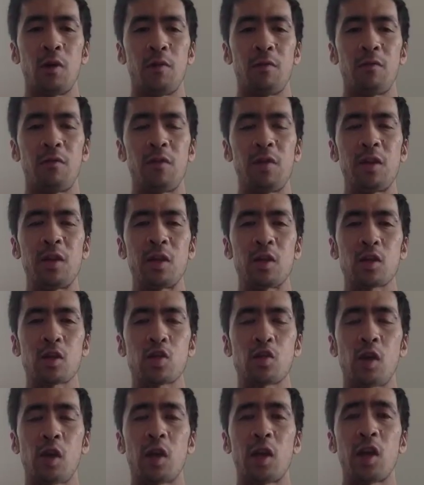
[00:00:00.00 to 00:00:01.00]
feet are
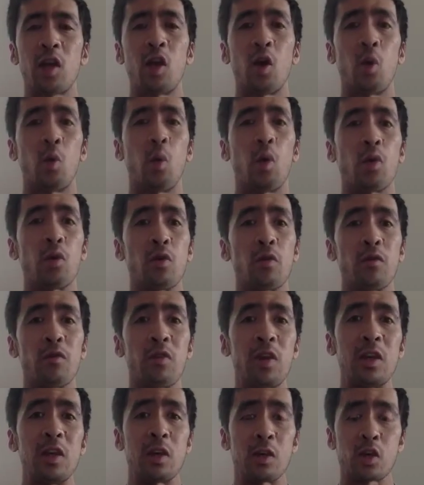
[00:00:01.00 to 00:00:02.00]
striking or what your
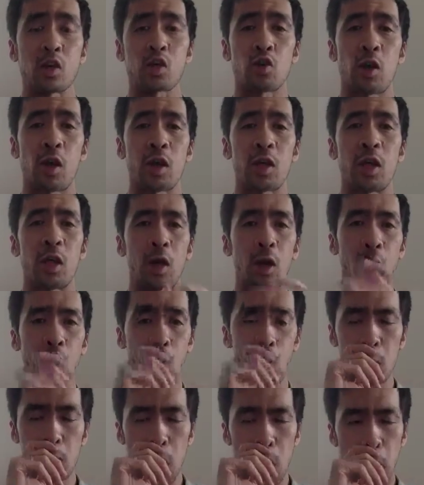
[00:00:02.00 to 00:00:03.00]
feet are striking
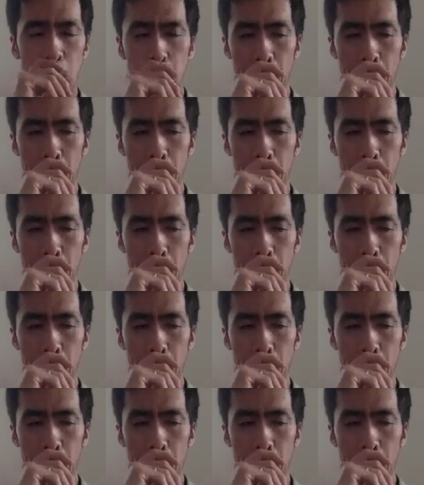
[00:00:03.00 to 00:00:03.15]
on.